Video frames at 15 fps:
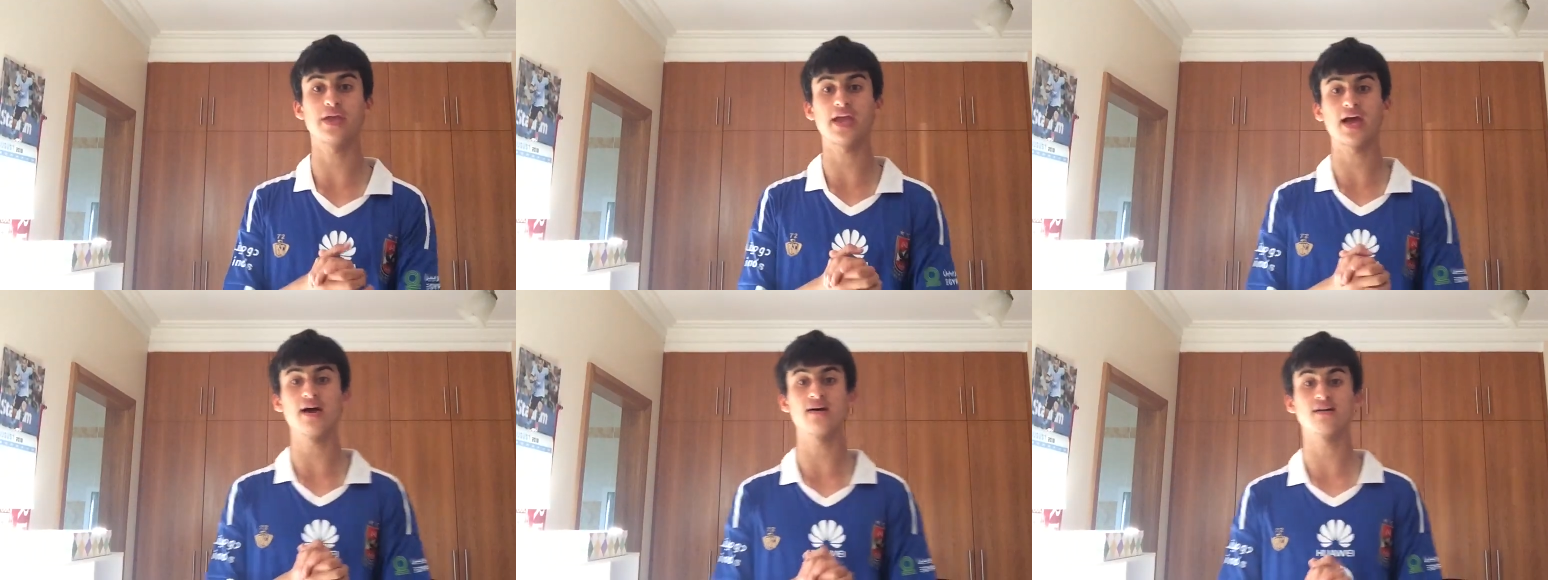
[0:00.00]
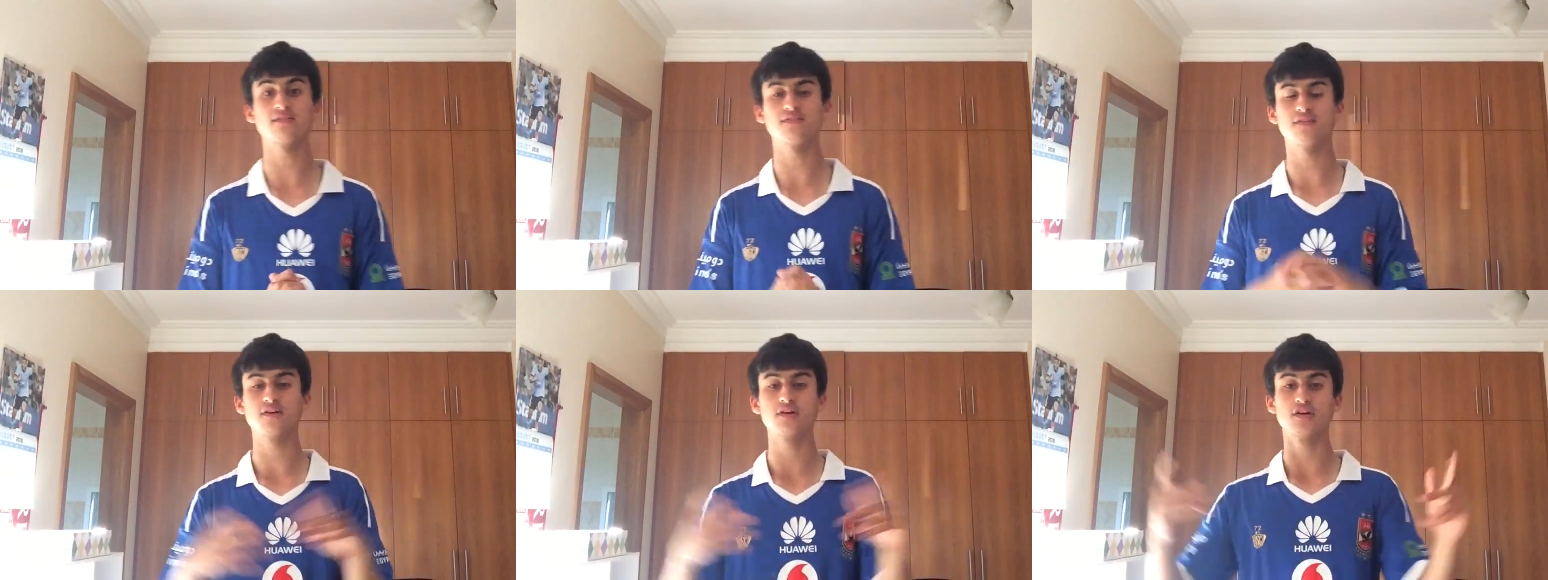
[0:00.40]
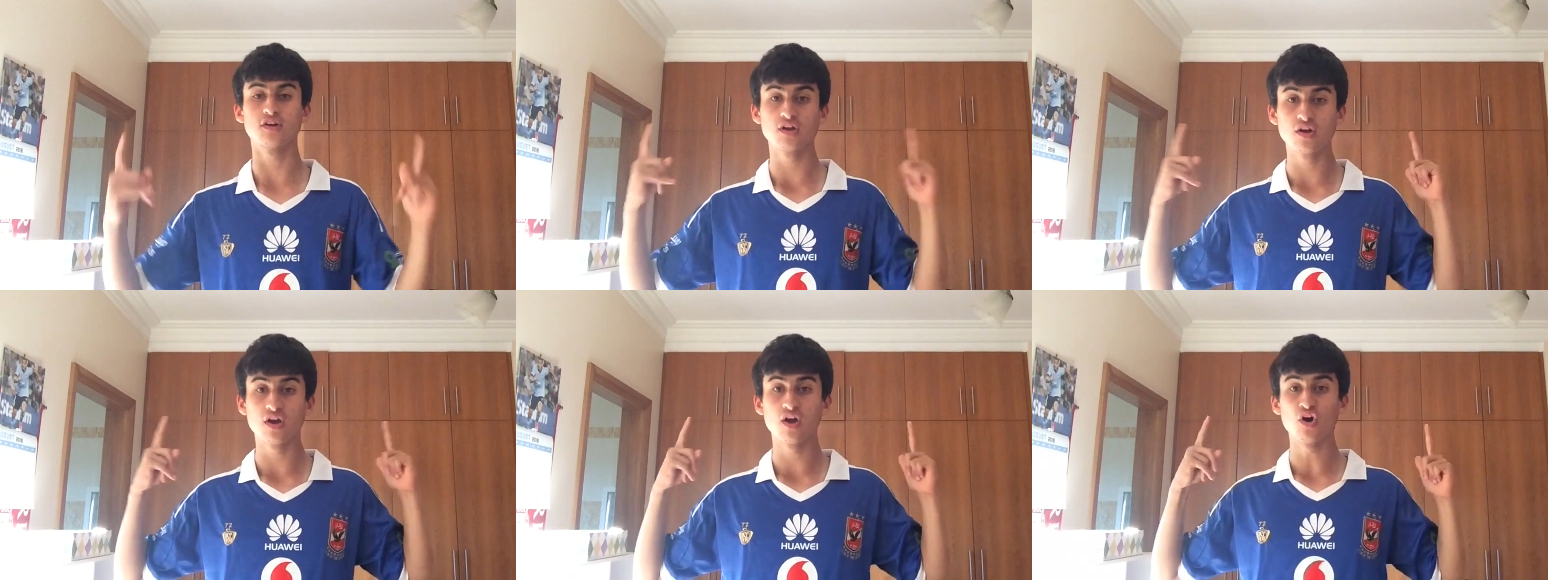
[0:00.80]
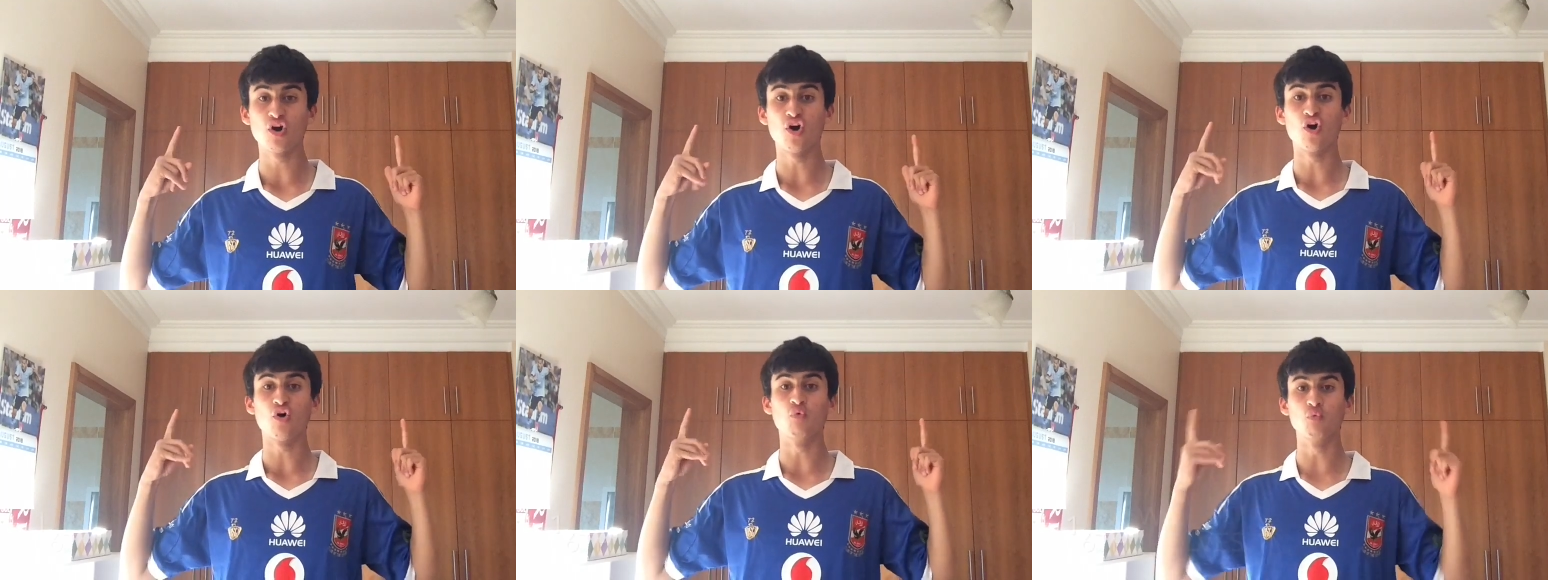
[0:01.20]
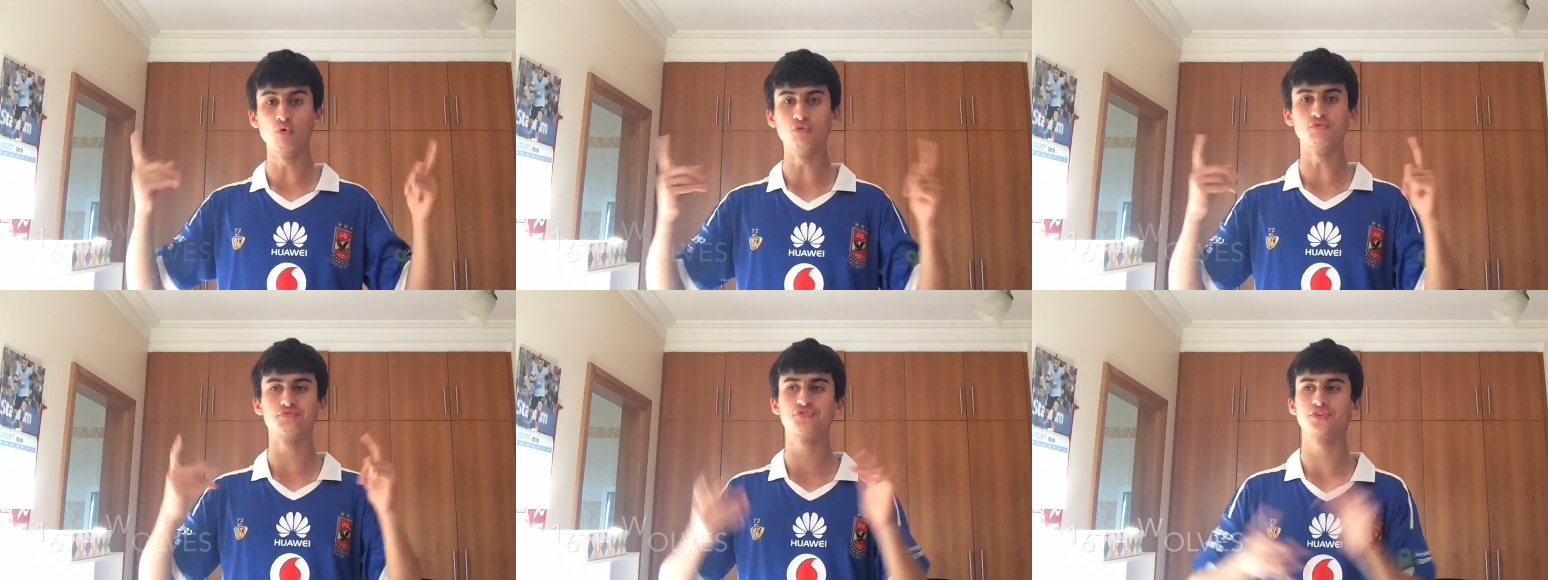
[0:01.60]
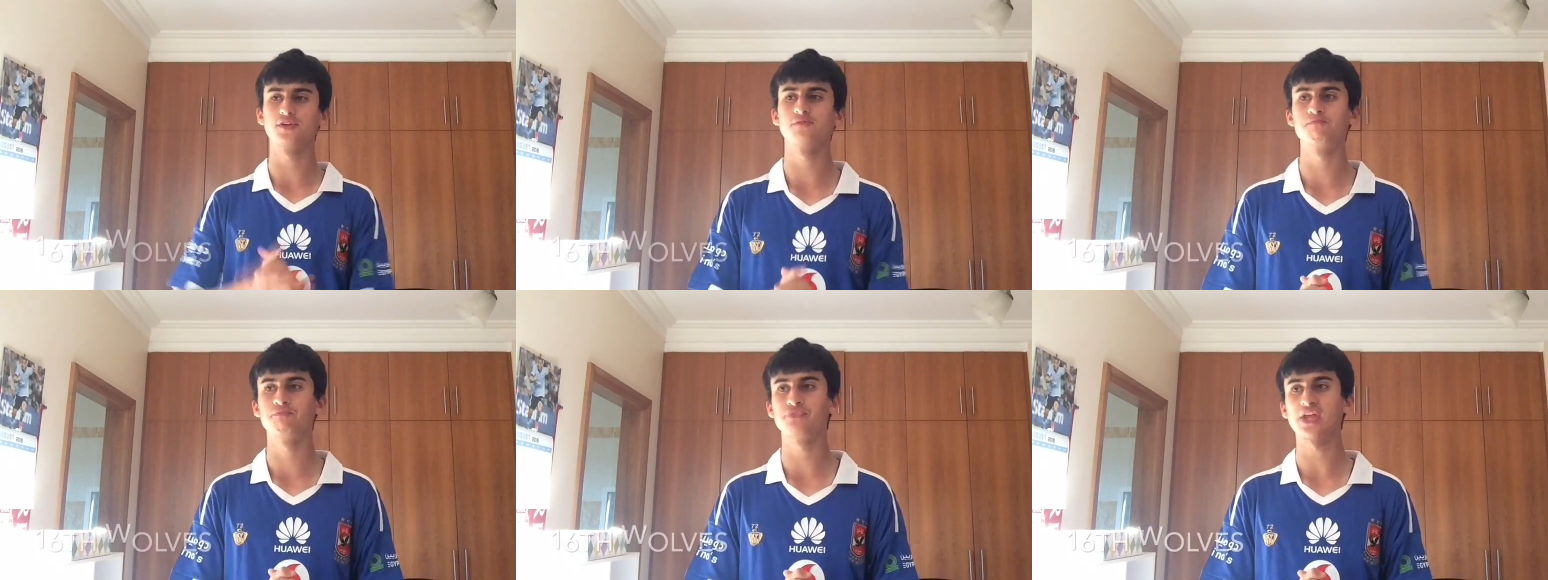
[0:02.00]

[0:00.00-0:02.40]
we have Wolves.